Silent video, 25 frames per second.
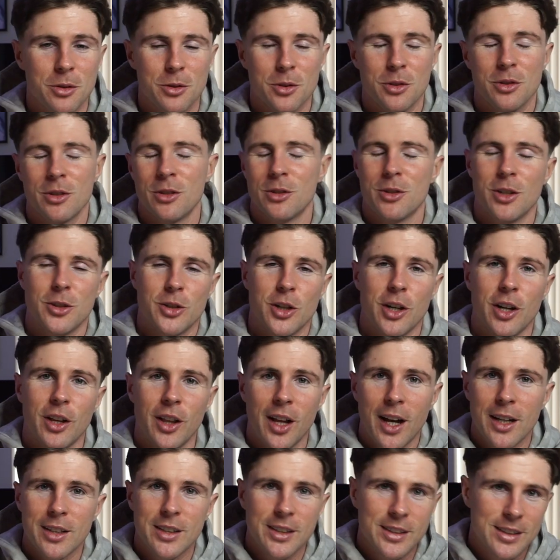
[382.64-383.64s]
just such a
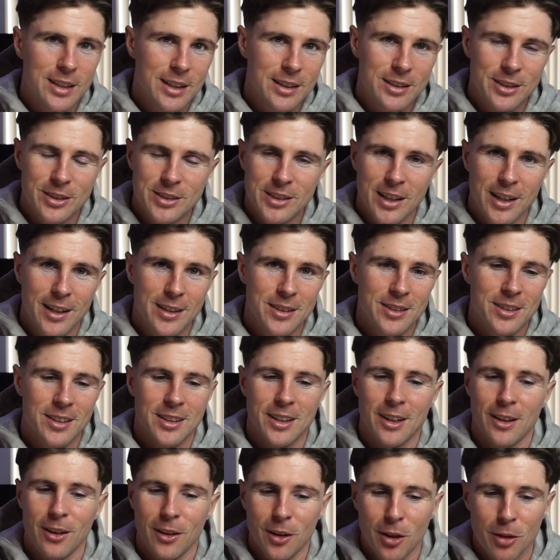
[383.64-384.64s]
classic exercise and
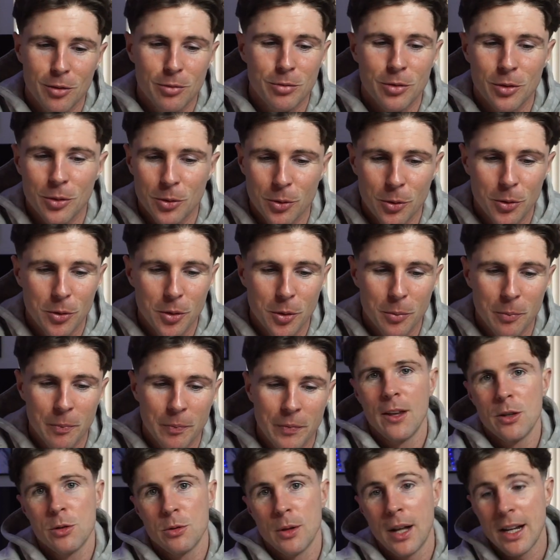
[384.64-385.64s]
I love doing them.
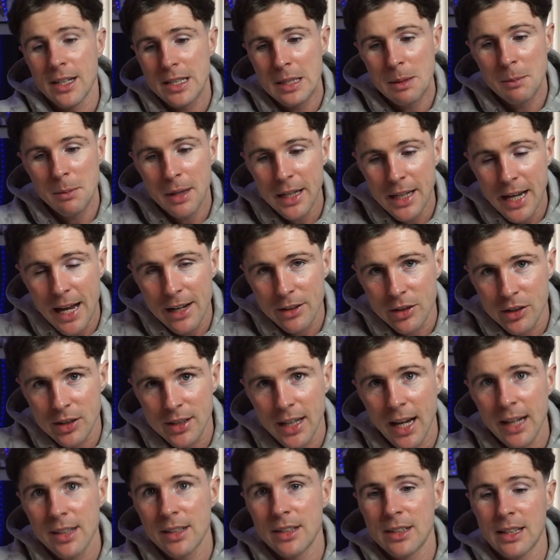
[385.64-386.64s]
So that's the main
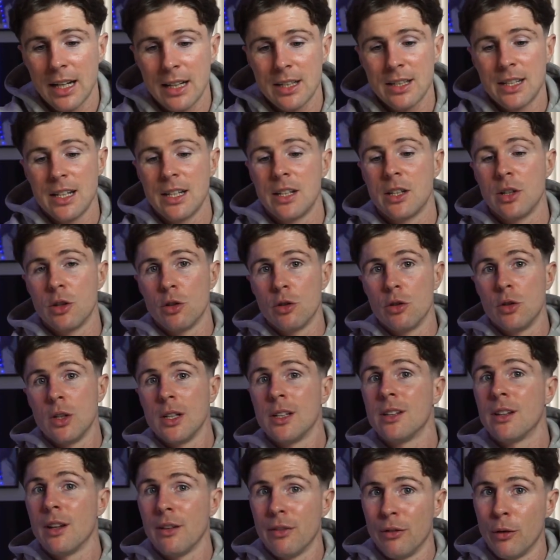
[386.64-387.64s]
exercises I say that you
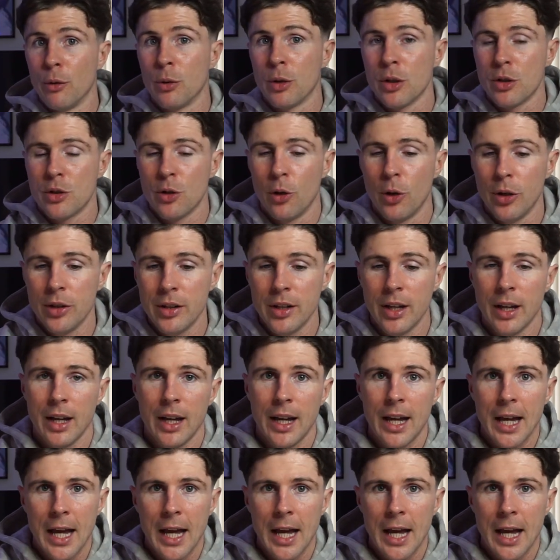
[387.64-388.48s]
need to focus on.